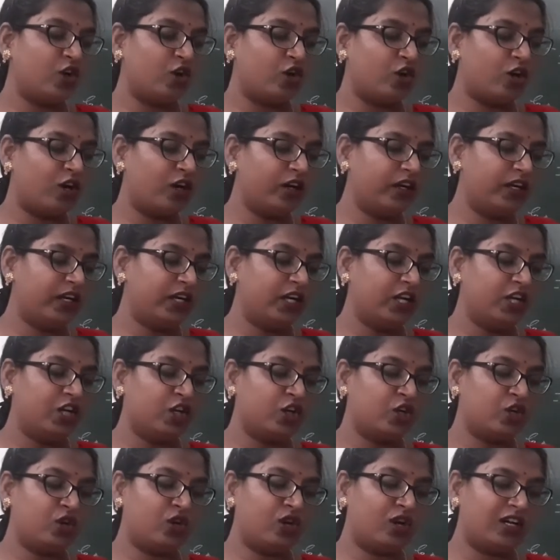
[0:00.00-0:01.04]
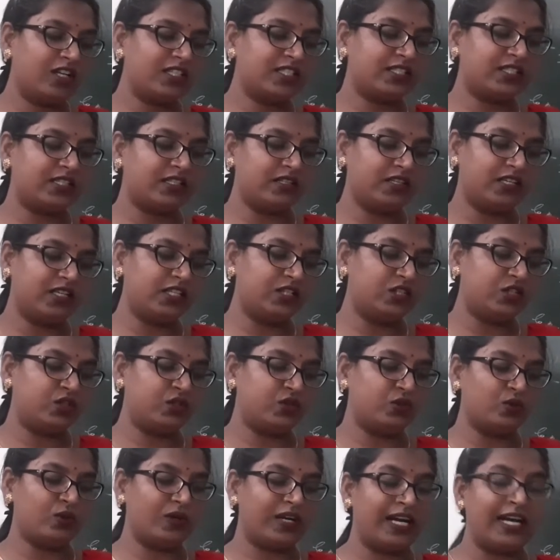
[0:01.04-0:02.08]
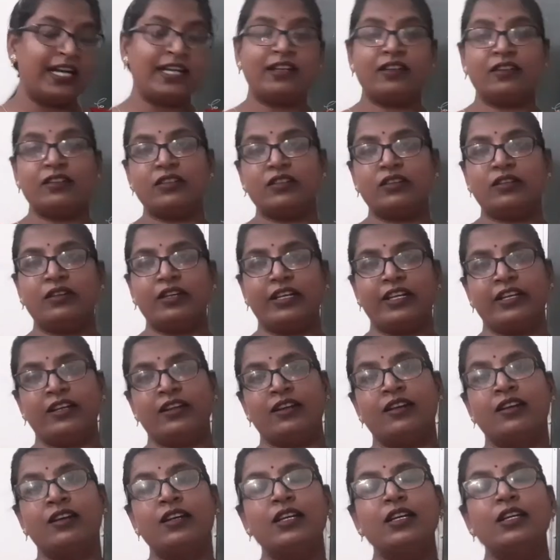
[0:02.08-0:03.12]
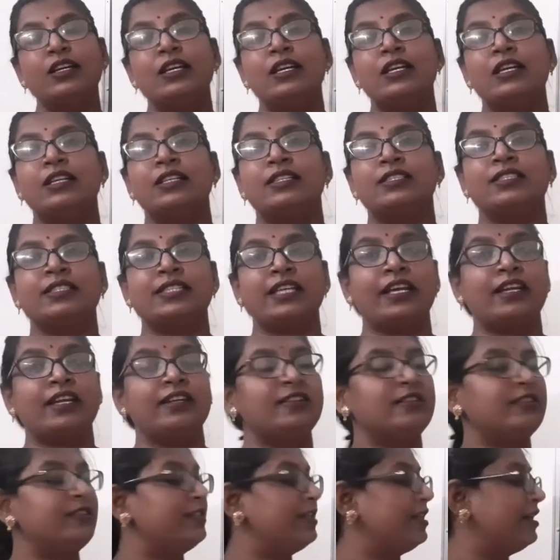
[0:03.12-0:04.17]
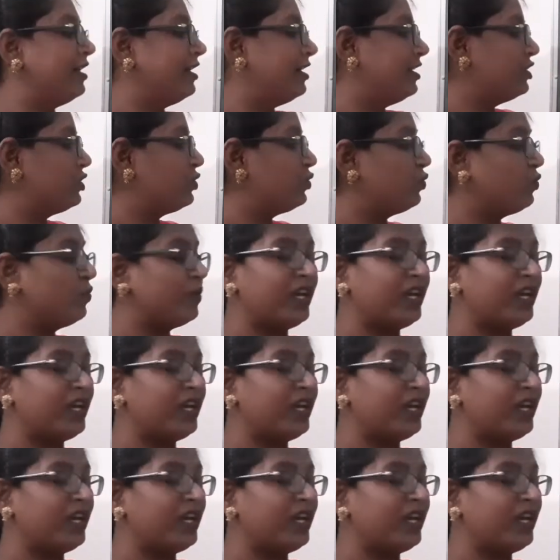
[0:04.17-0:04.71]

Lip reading: or clauses to another in a sentence.